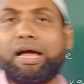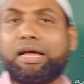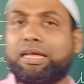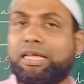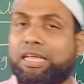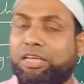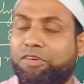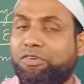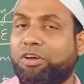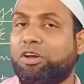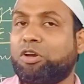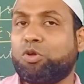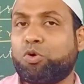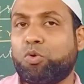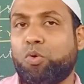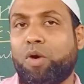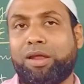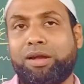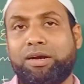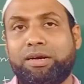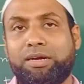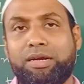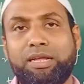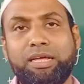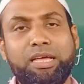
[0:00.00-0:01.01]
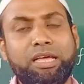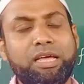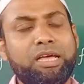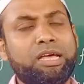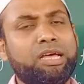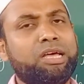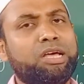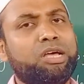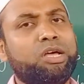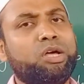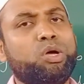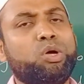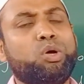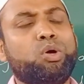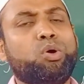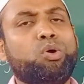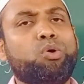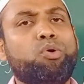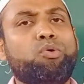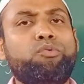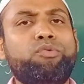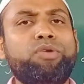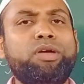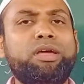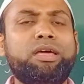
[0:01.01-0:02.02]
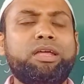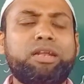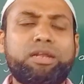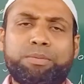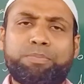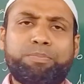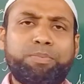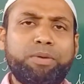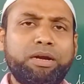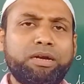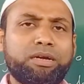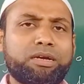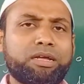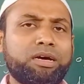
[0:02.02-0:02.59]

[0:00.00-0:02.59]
given quantity, we repeat